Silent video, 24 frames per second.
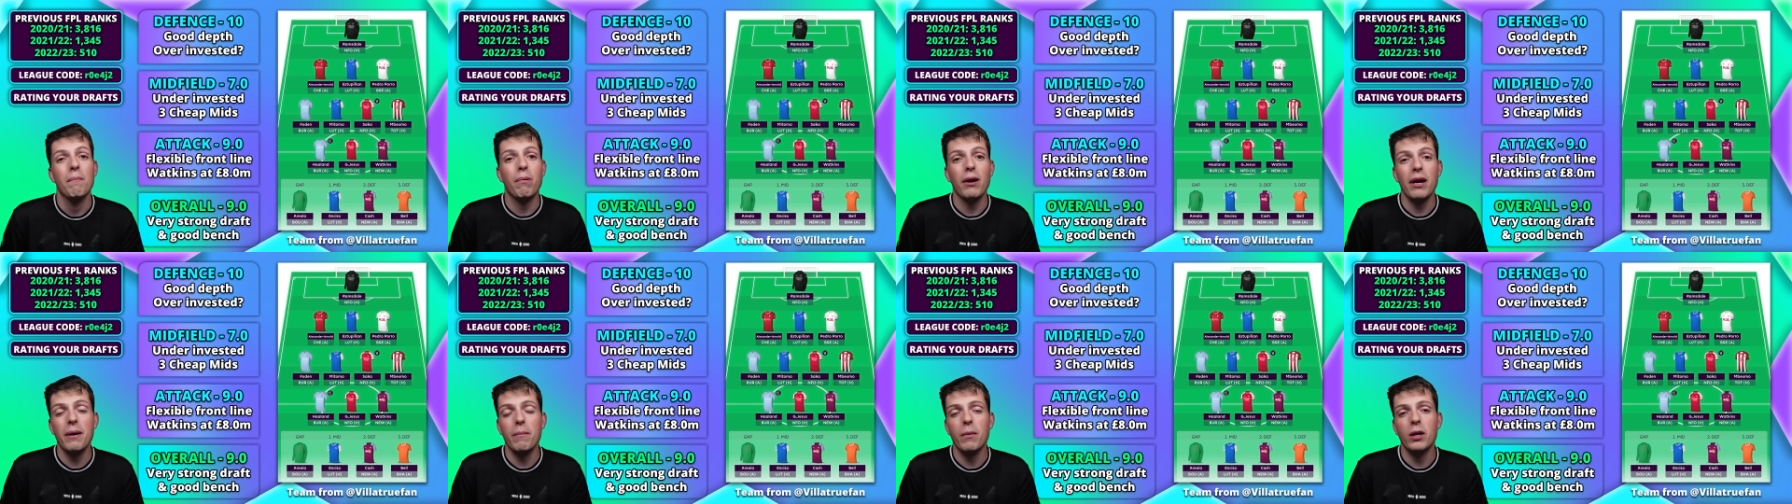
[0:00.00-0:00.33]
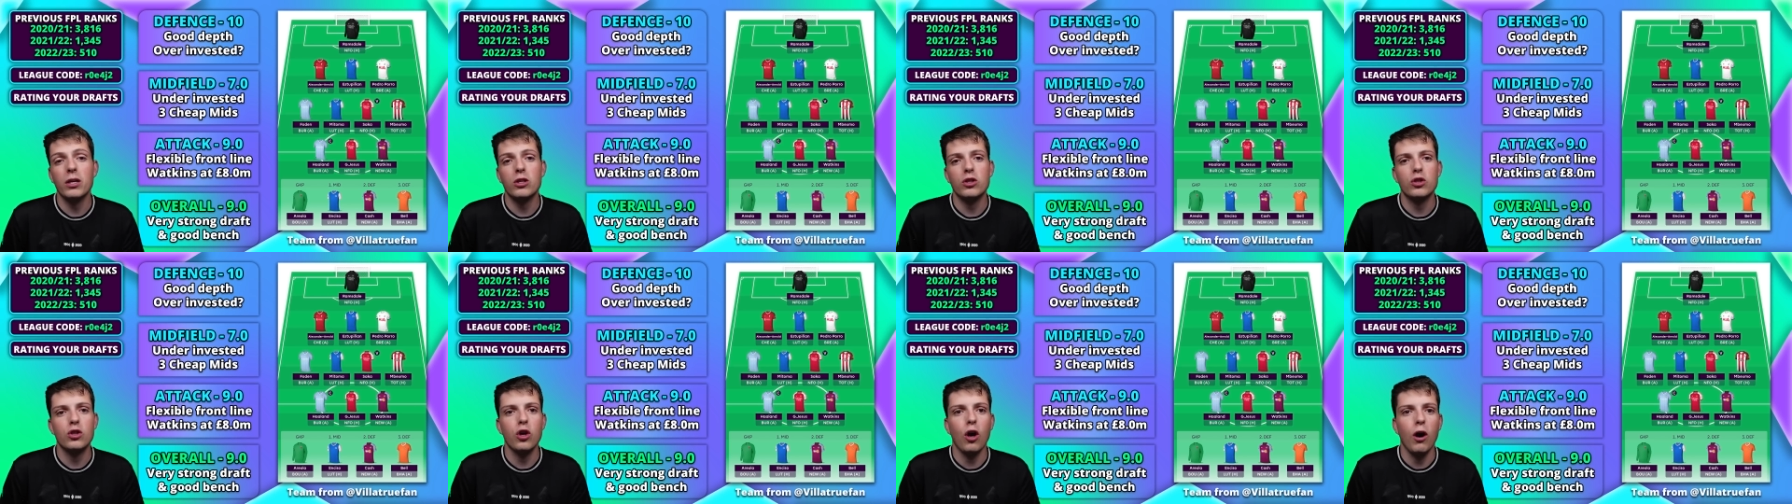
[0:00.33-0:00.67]
pretty
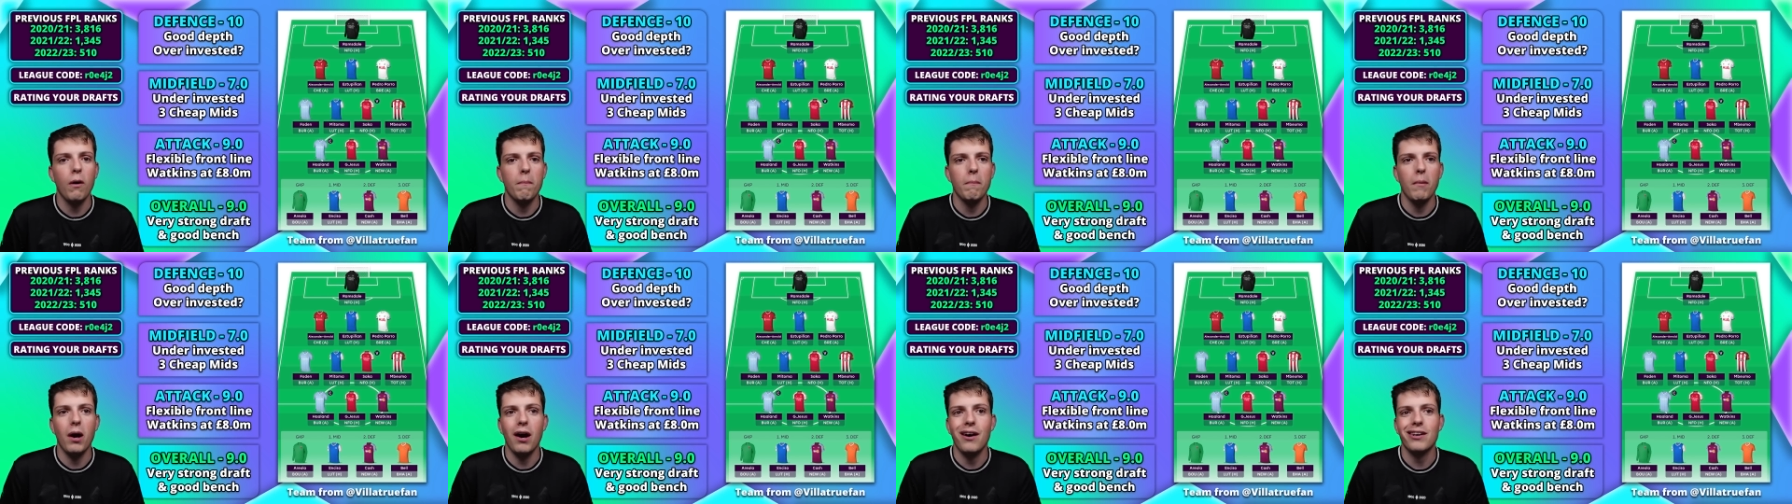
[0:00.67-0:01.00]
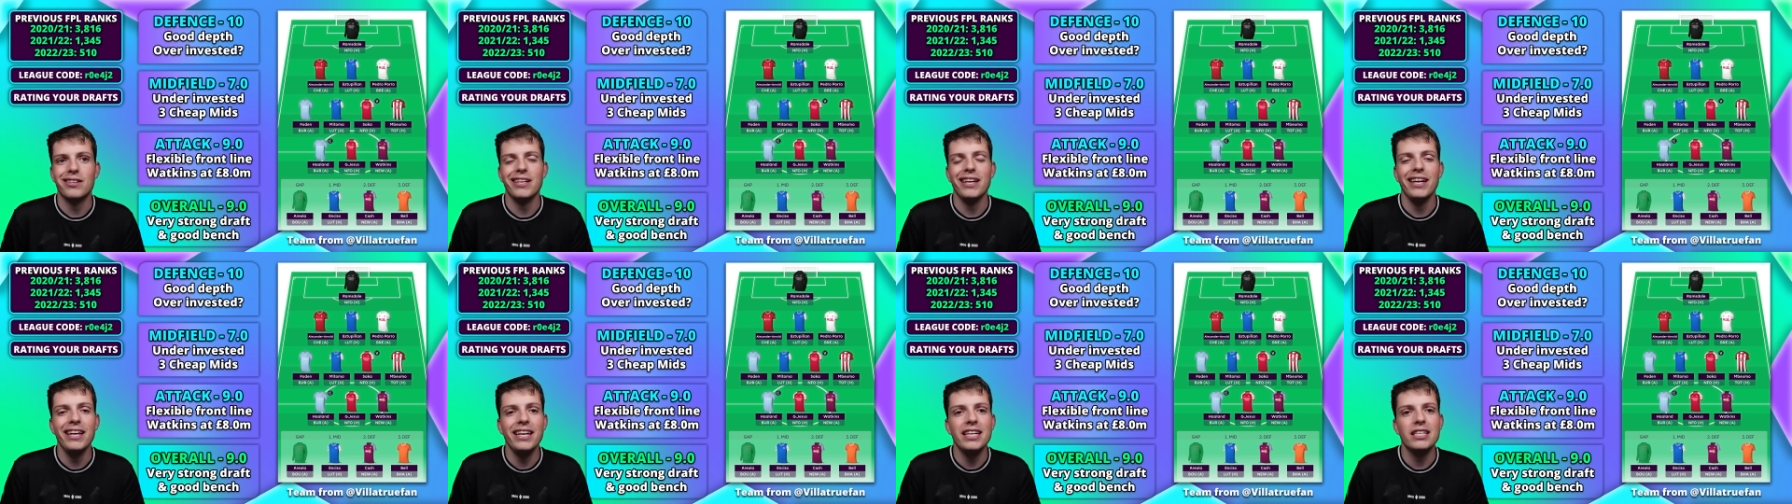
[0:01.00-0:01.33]
much top marks.
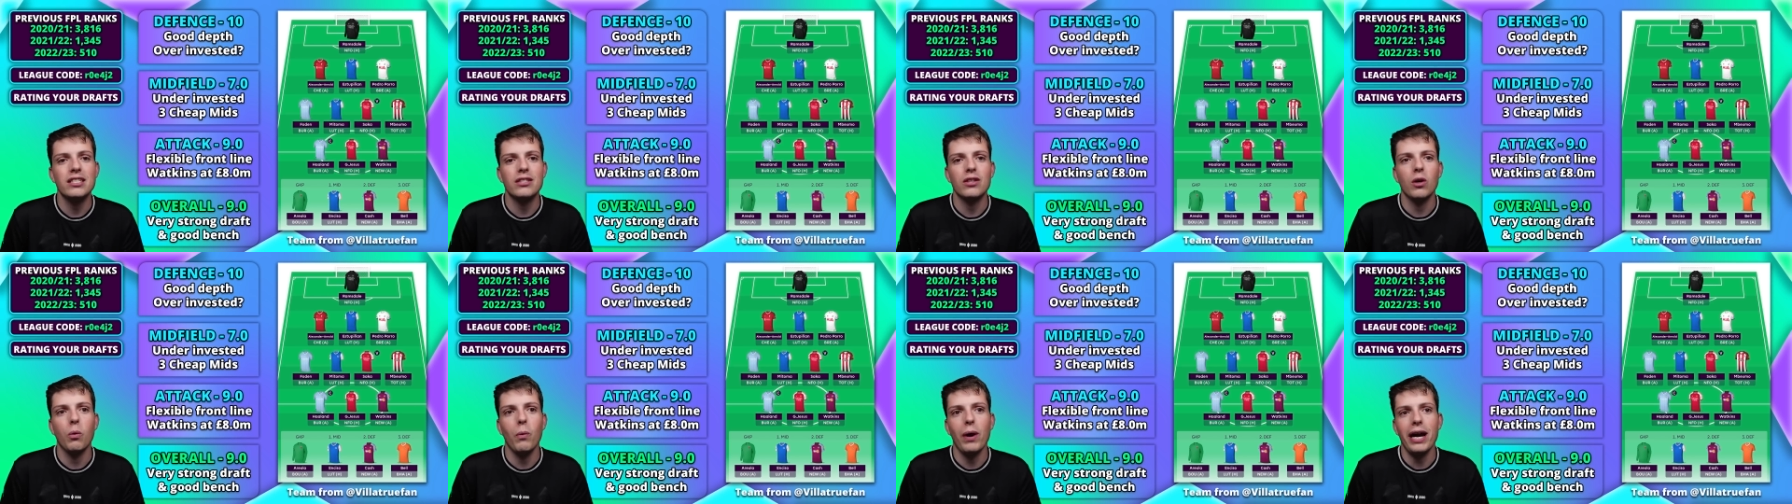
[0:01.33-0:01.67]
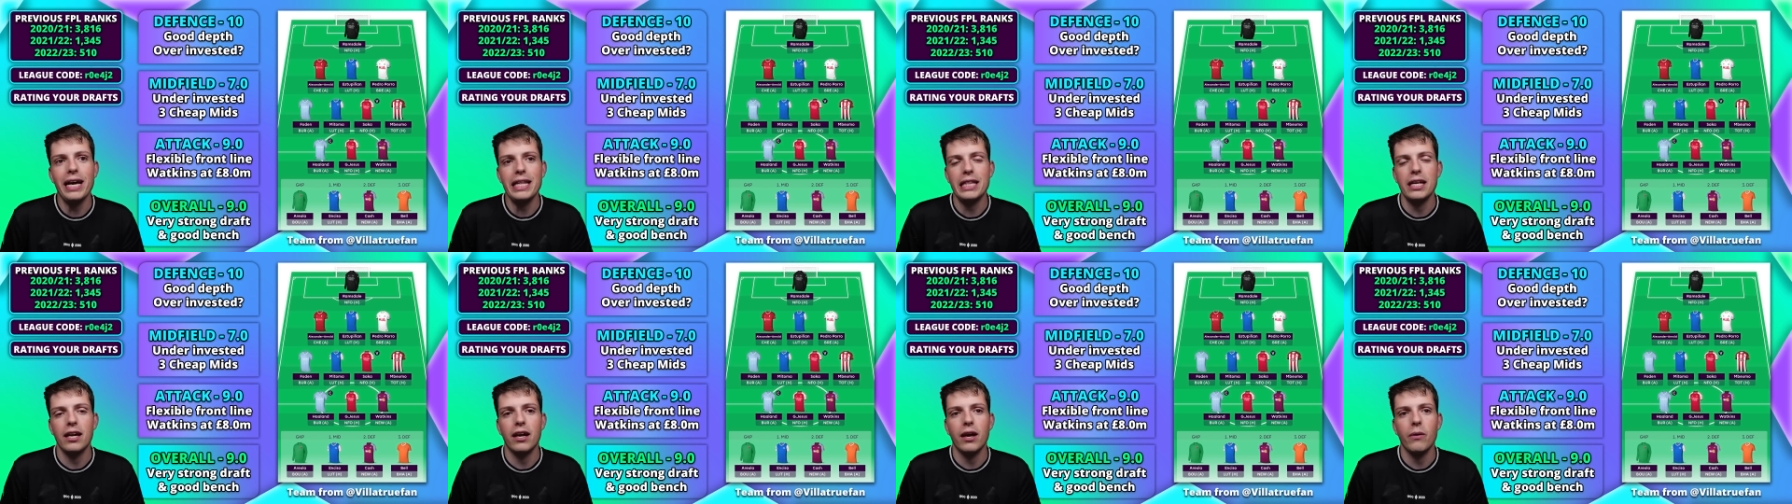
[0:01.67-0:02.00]
It is the
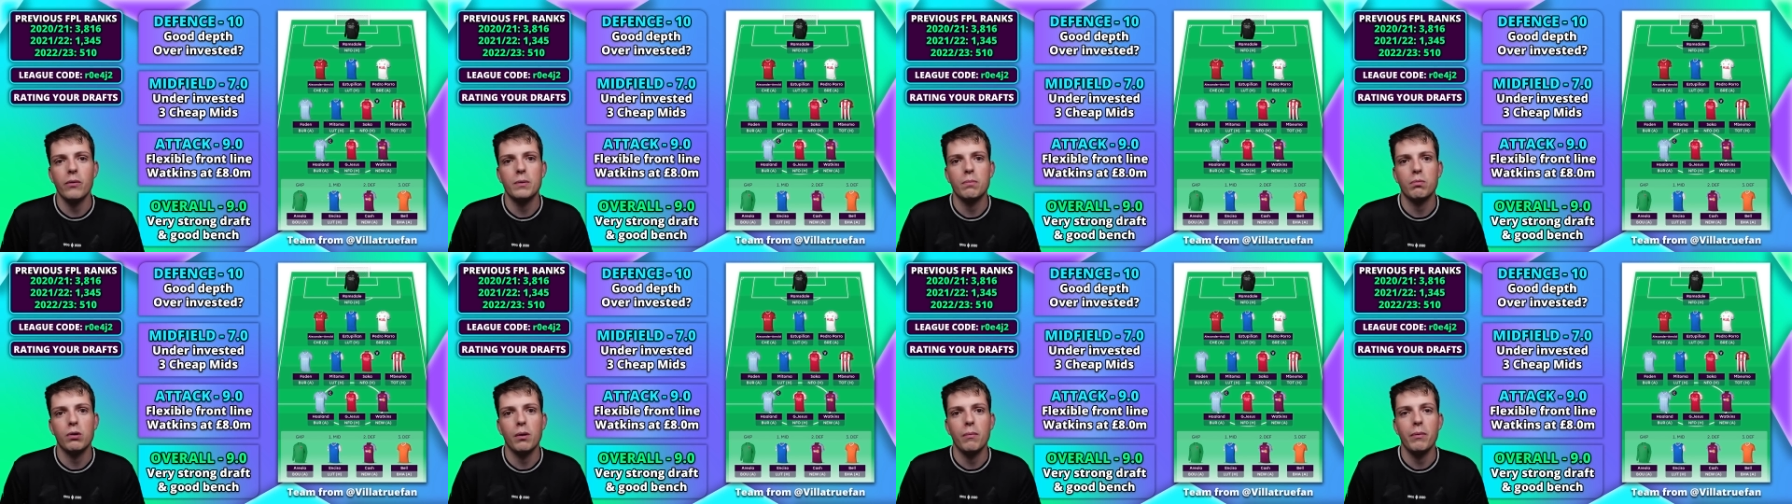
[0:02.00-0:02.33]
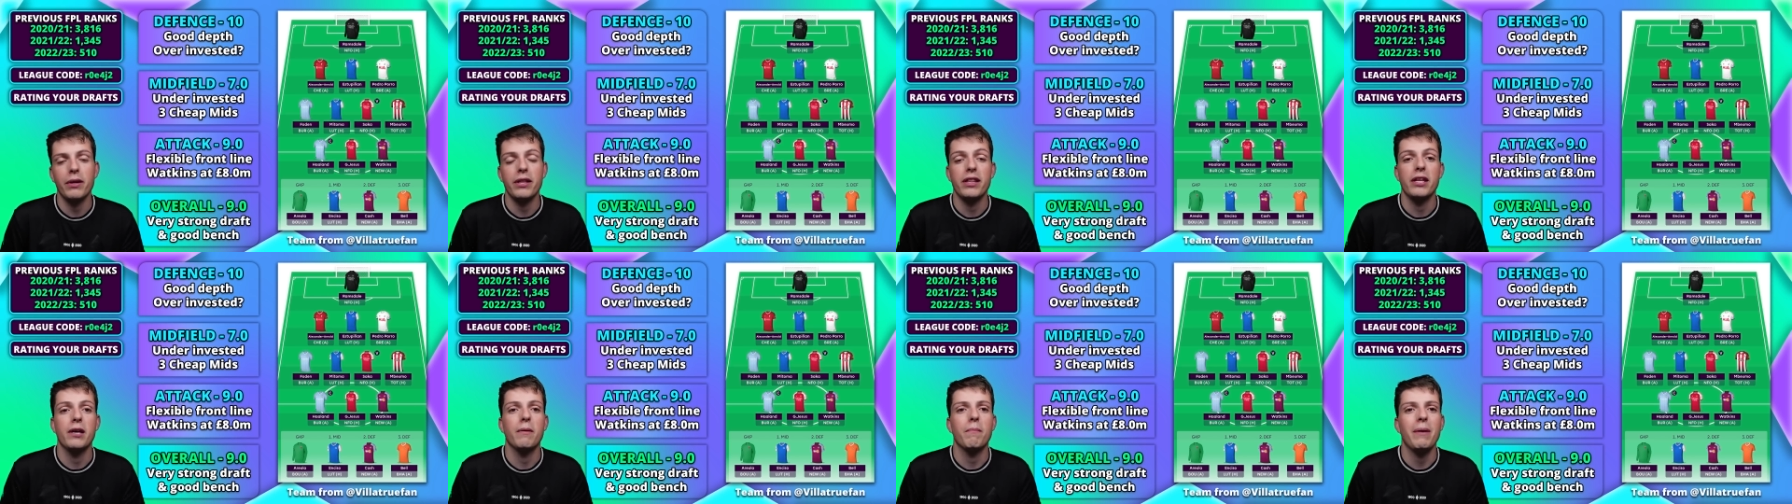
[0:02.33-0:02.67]
way that I would
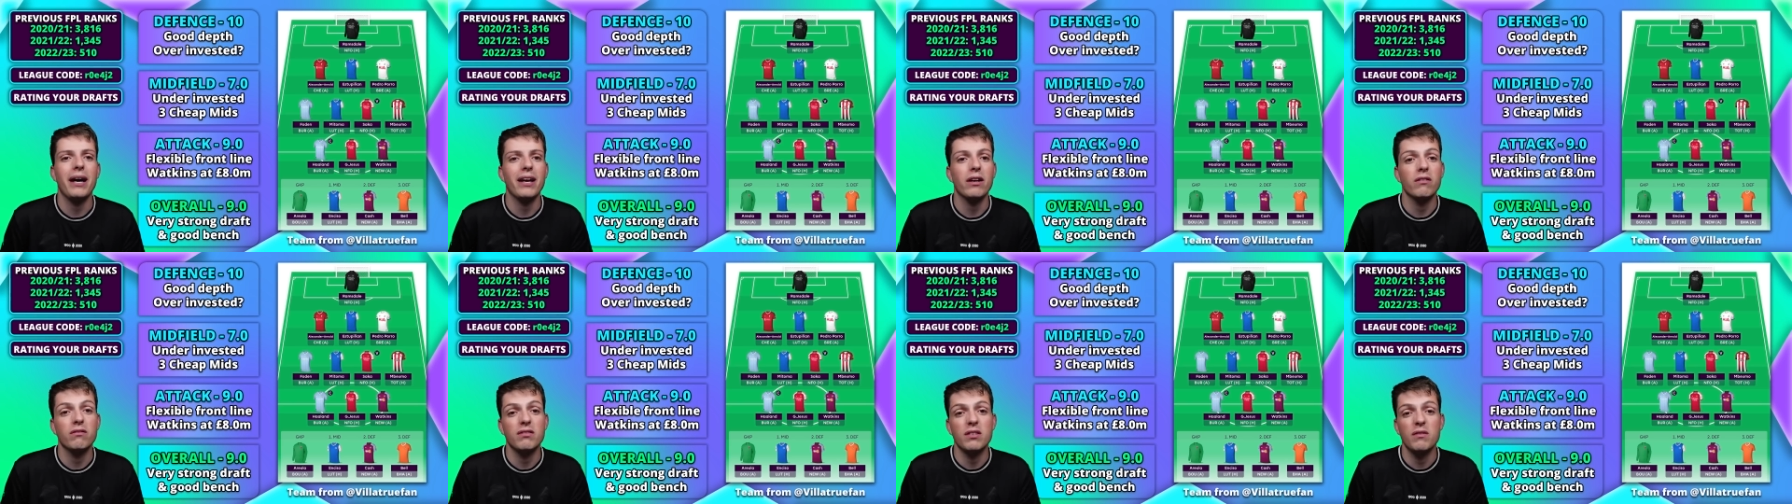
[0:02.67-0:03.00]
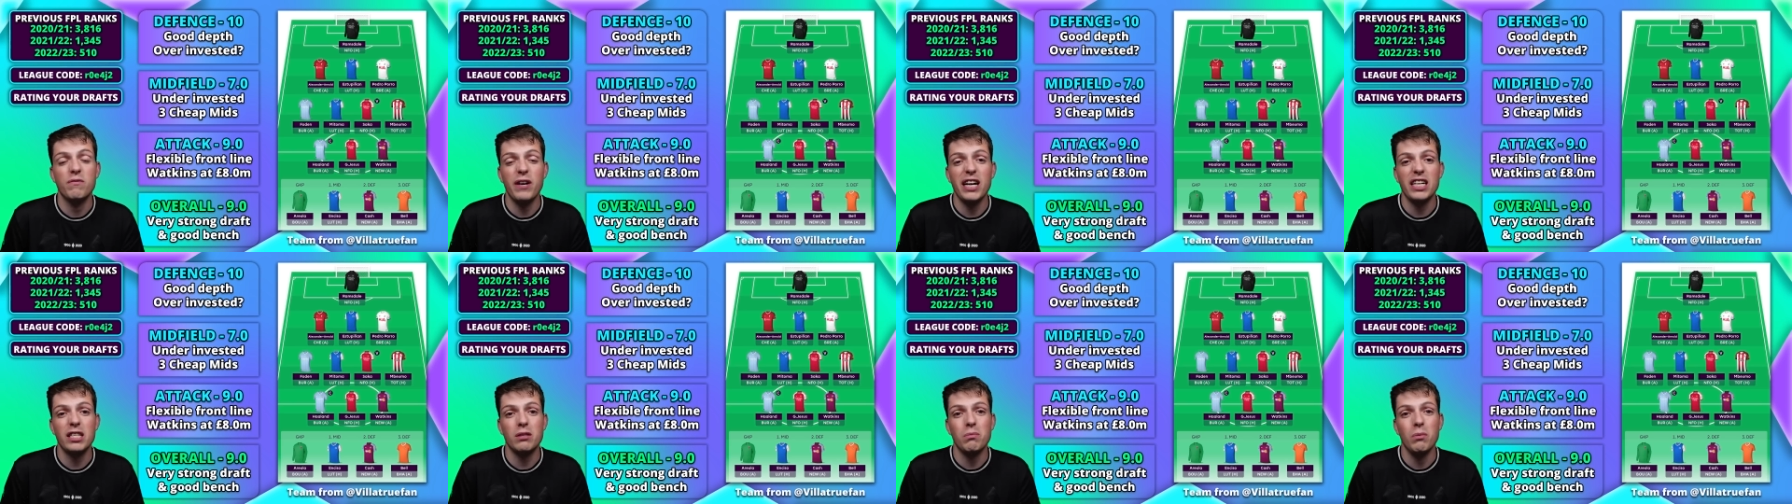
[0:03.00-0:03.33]
probably, the amount of
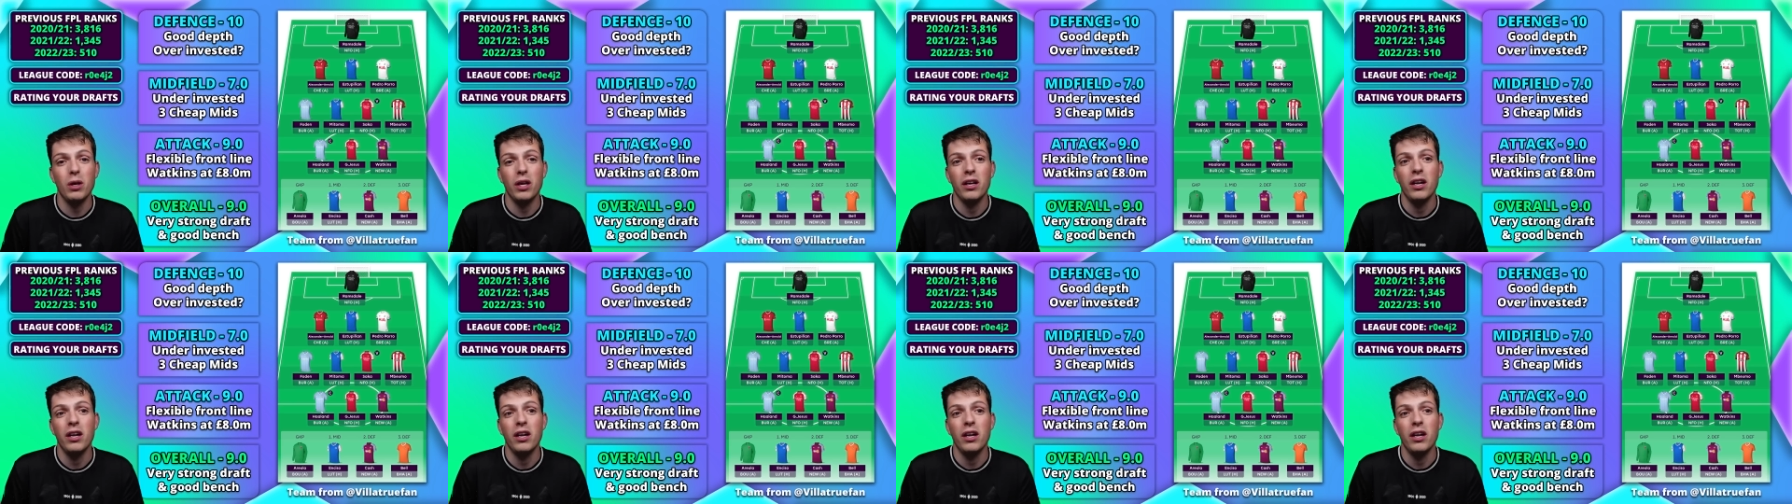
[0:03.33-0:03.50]
investment